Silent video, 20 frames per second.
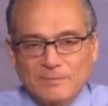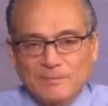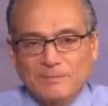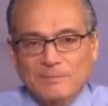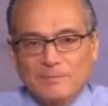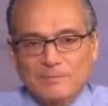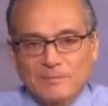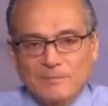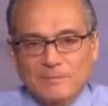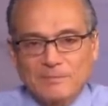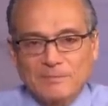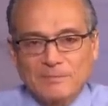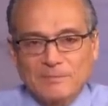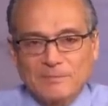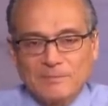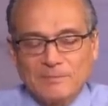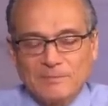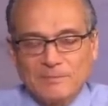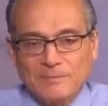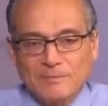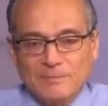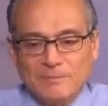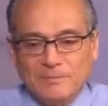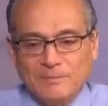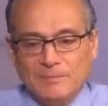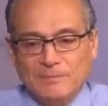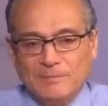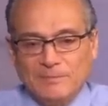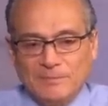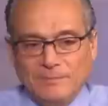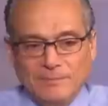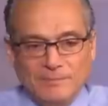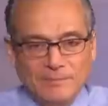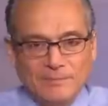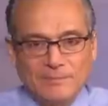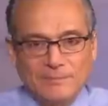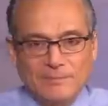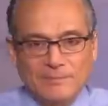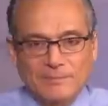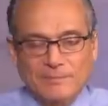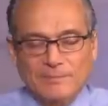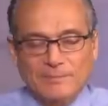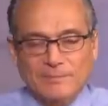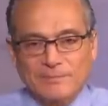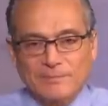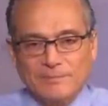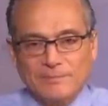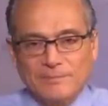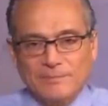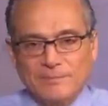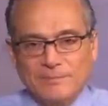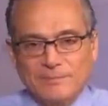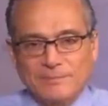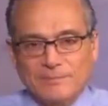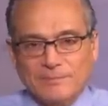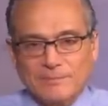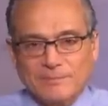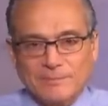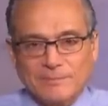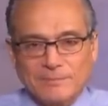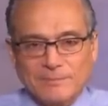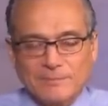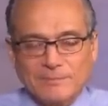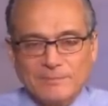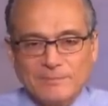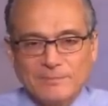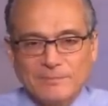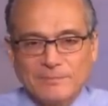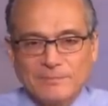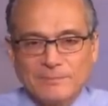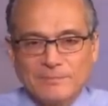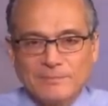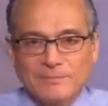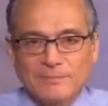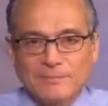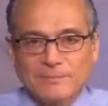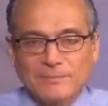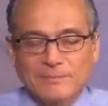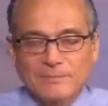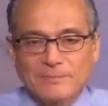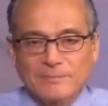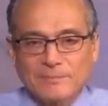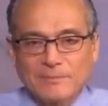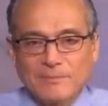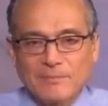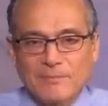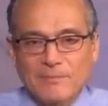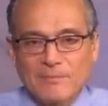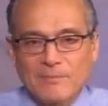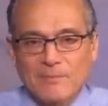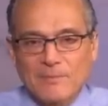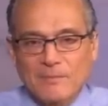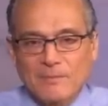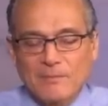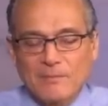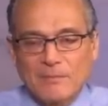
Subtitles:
The person shown says nothing.